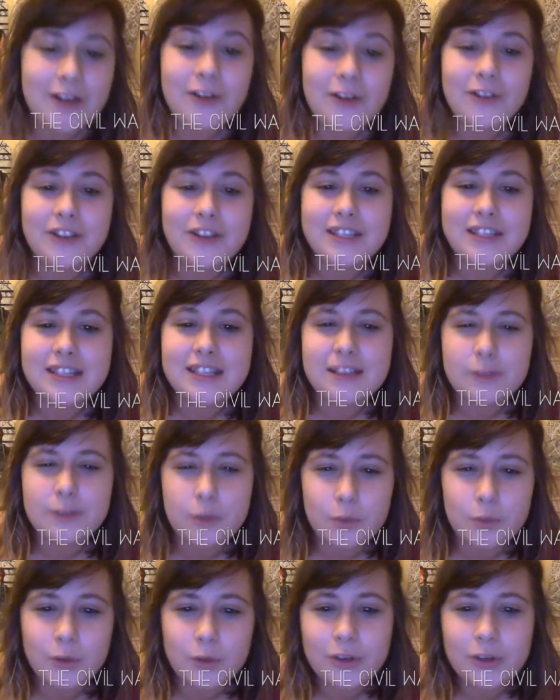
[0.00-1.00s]
called the Civil
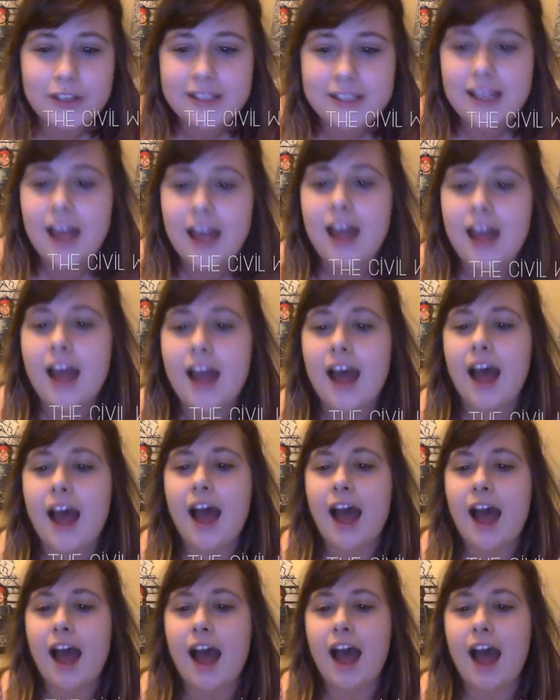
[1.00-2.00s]
Wars,
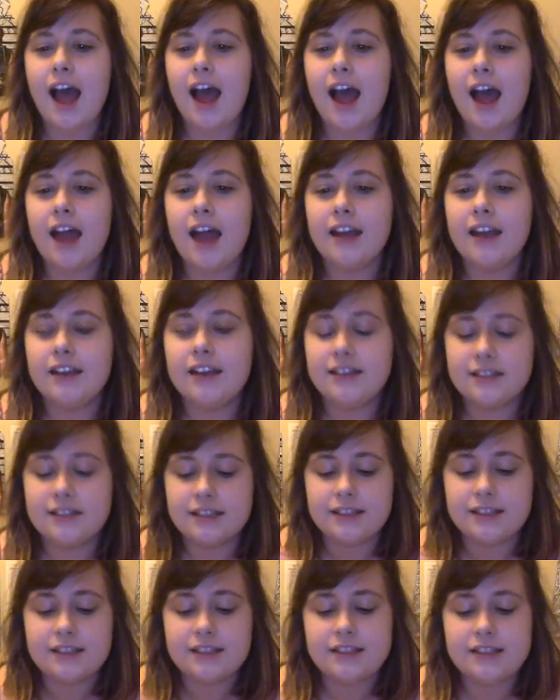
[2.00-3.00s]
and
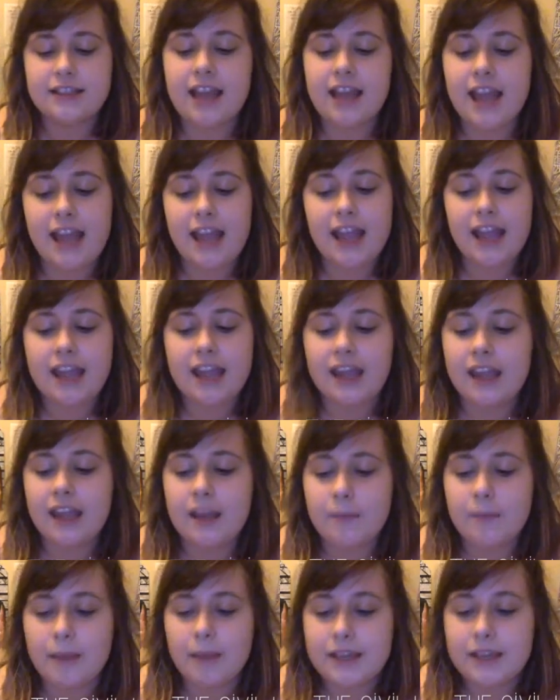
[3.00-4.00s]
they
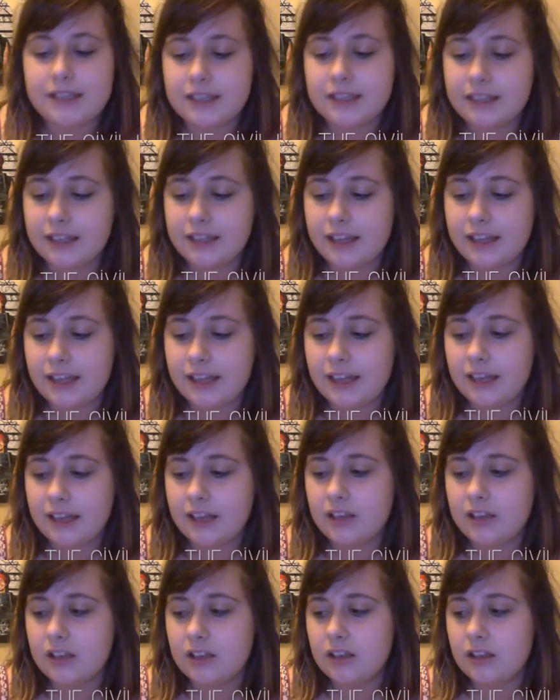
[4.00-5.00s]
basically
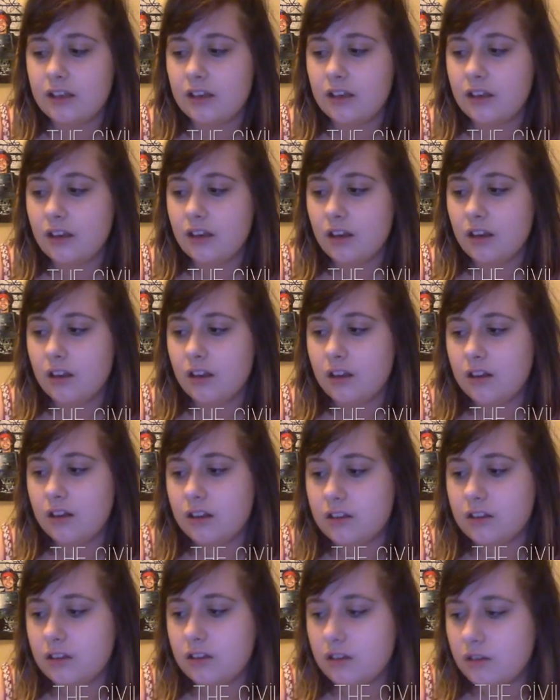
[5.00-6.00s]

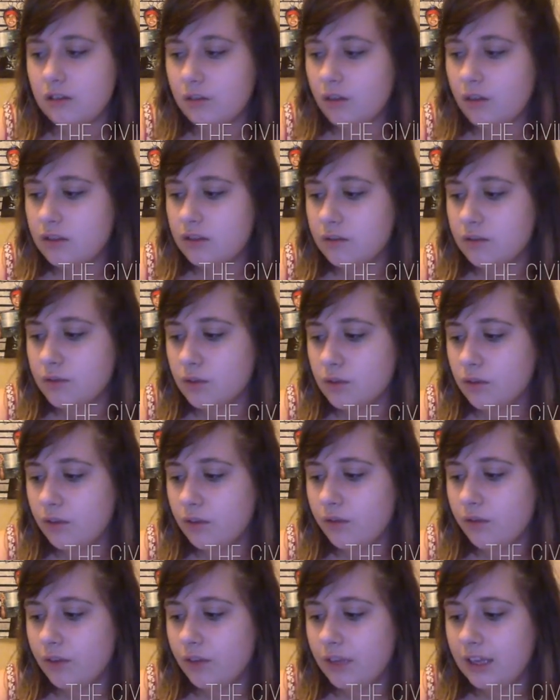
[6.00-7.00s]
do lots of sort
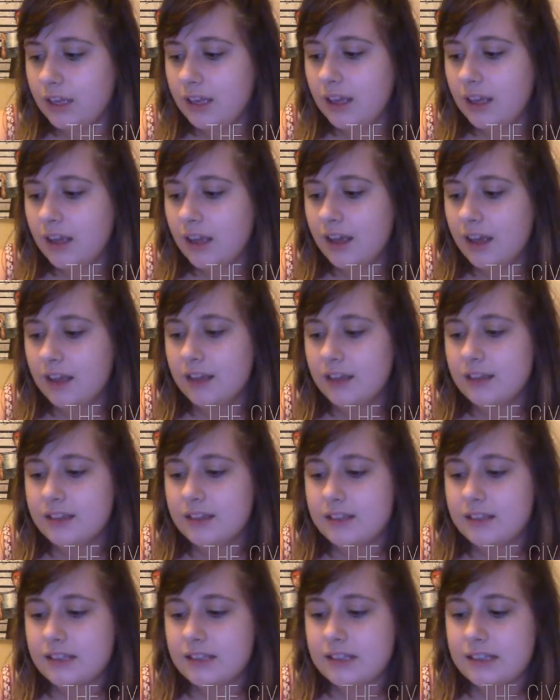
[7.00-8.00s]
of really,
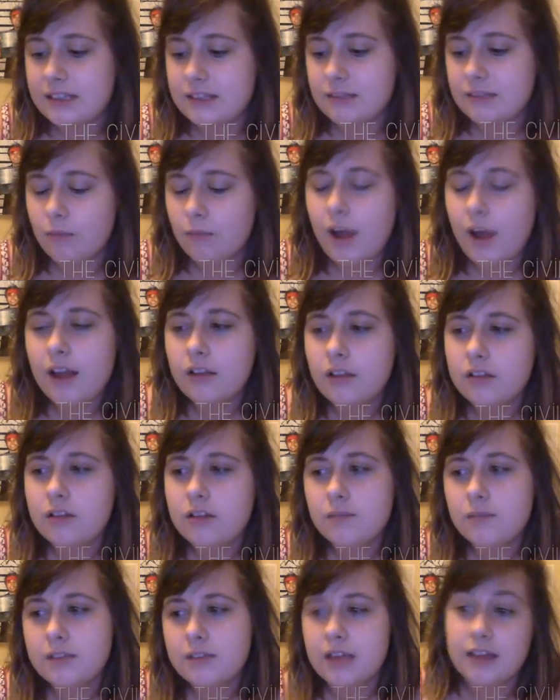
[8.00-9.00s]
well,
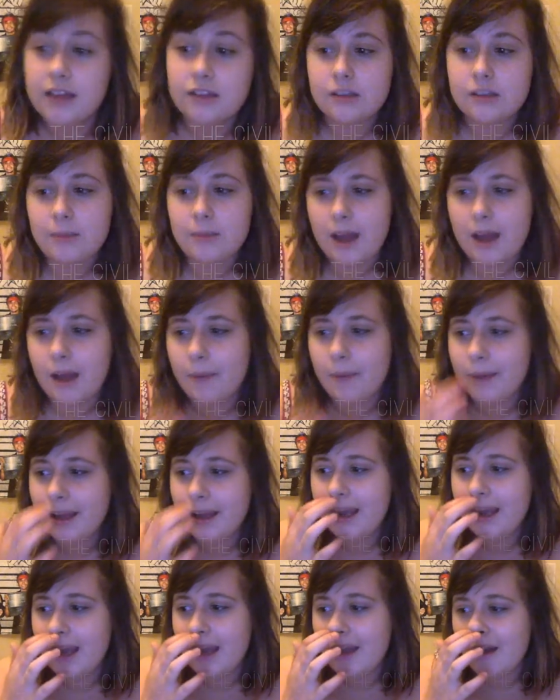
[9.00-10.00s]
some sad, some
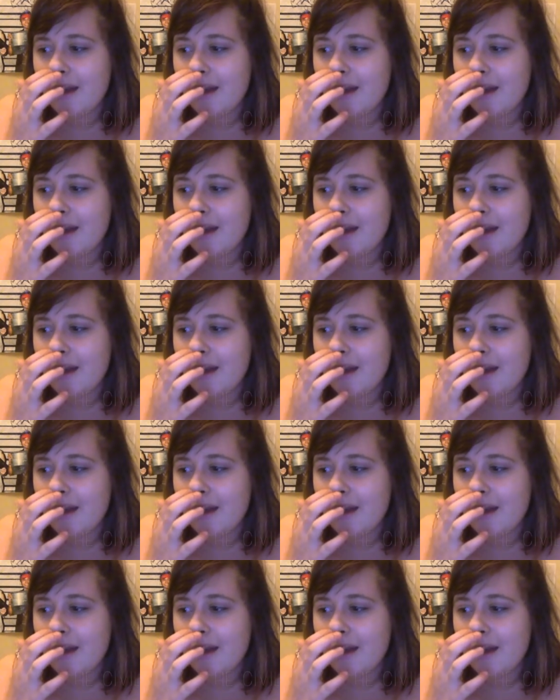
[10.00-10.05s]
happy,